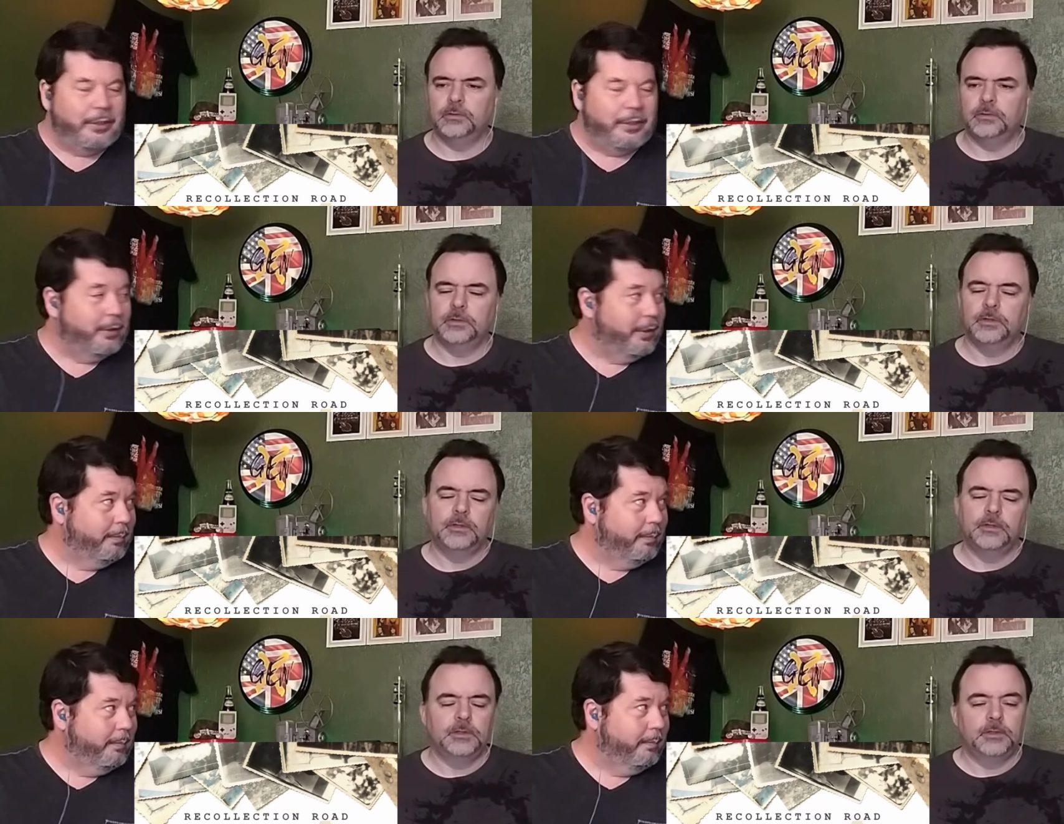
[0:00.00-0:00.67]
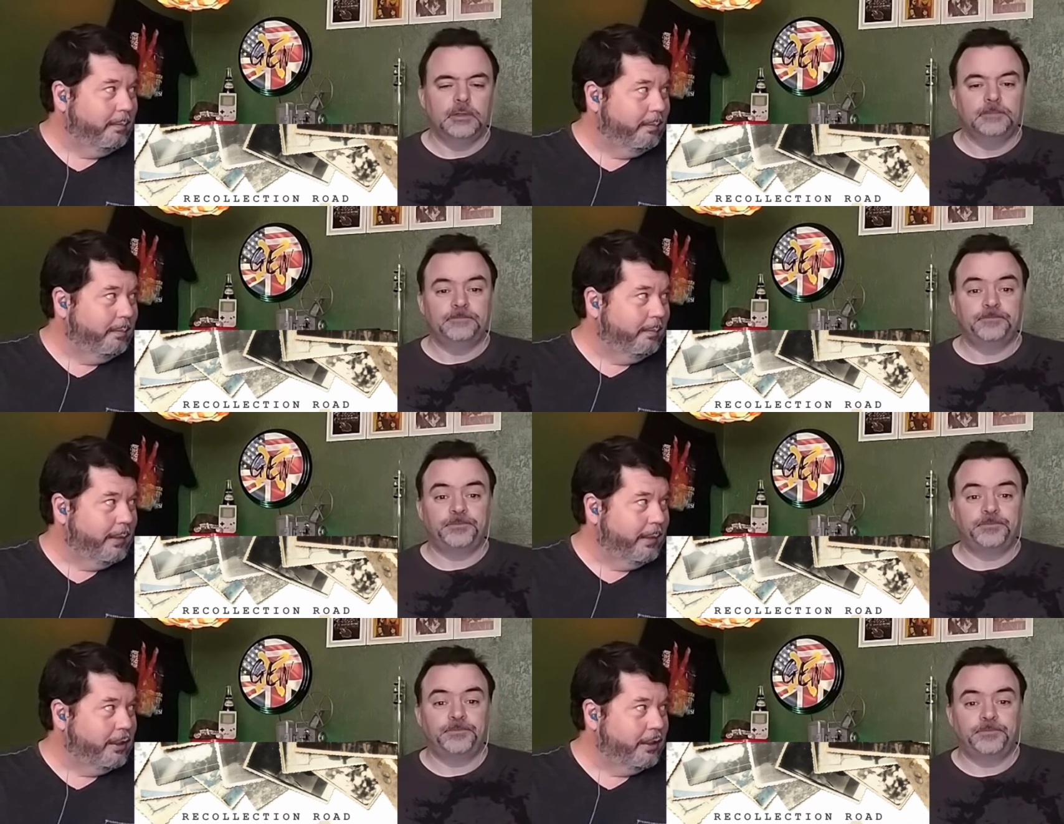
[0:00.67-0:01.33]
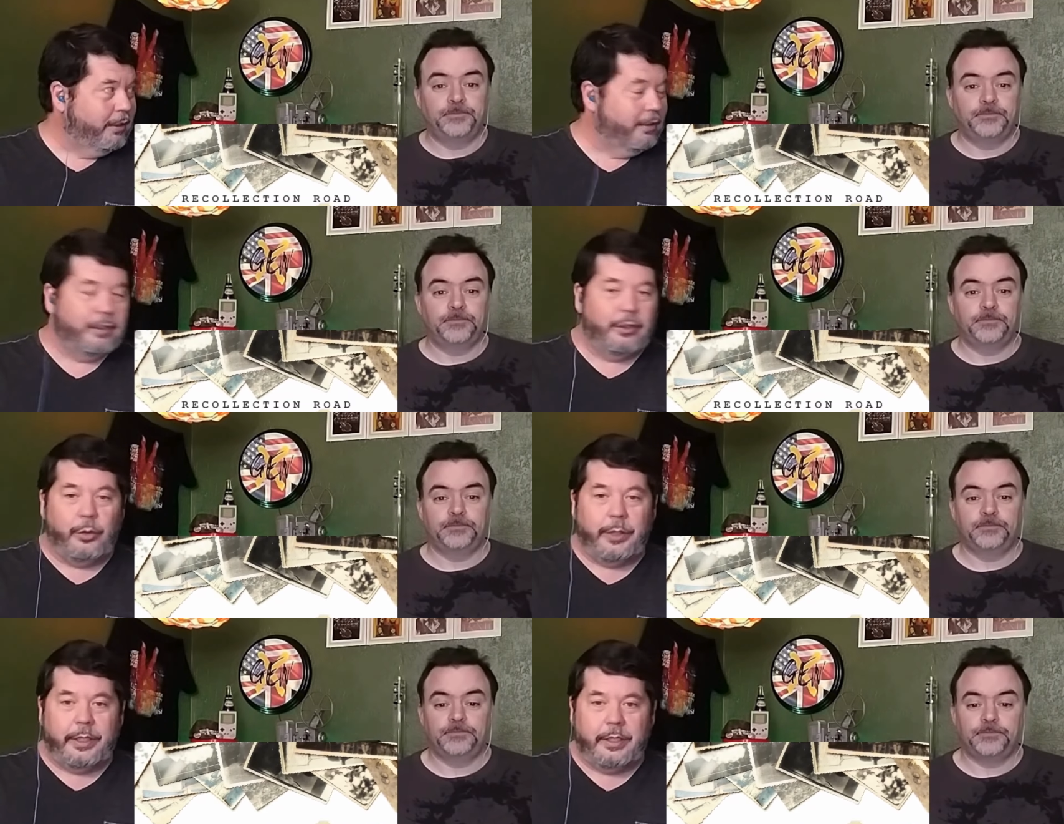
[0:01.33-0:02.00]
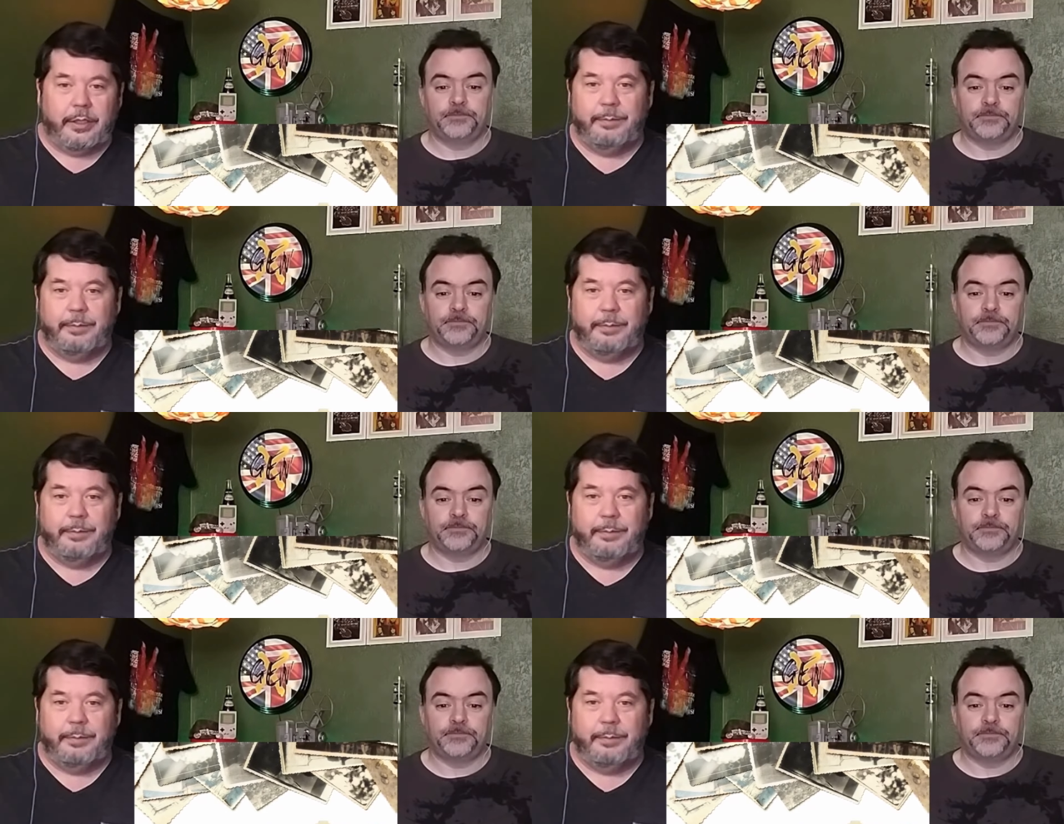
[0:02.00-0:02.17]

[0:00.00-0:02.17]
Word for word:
Speaker 1: you he mentions annoyed.